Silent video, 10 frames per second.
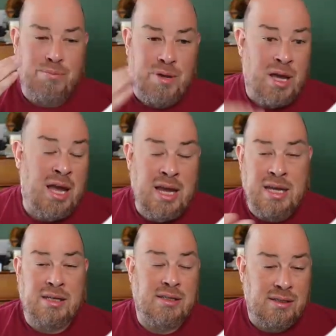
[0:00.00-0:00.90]

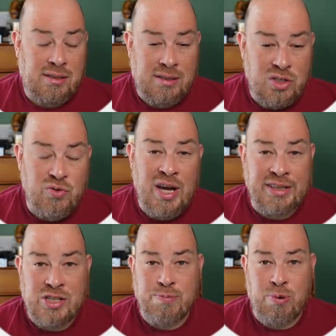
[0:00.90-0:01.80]
hey, you've got
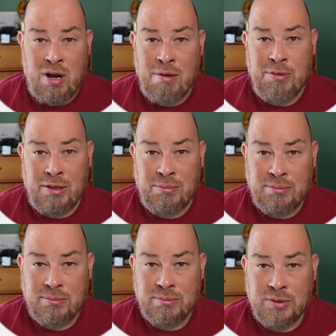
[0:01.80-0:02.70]
this problem,
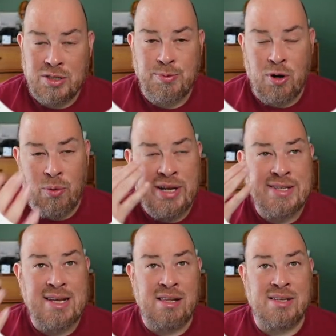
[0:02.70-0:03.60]
because
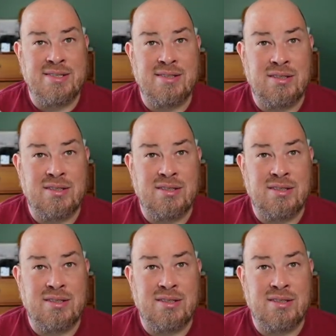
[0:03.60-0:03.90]
Aregiselus.